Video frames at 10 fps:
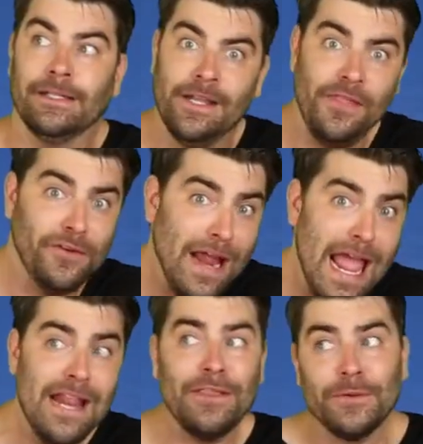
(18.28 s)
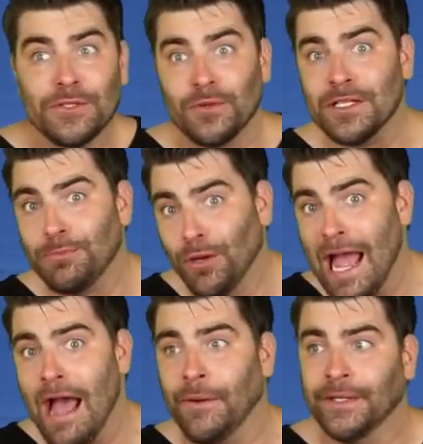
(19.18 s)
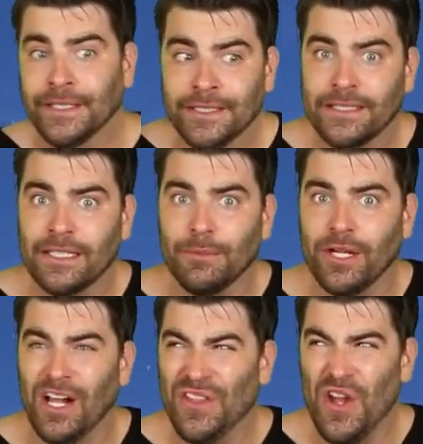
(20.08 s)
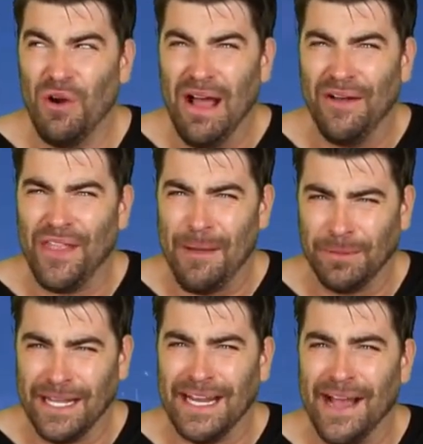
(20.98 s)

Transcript: On the other end, there was Chris Brown, and we all know how that played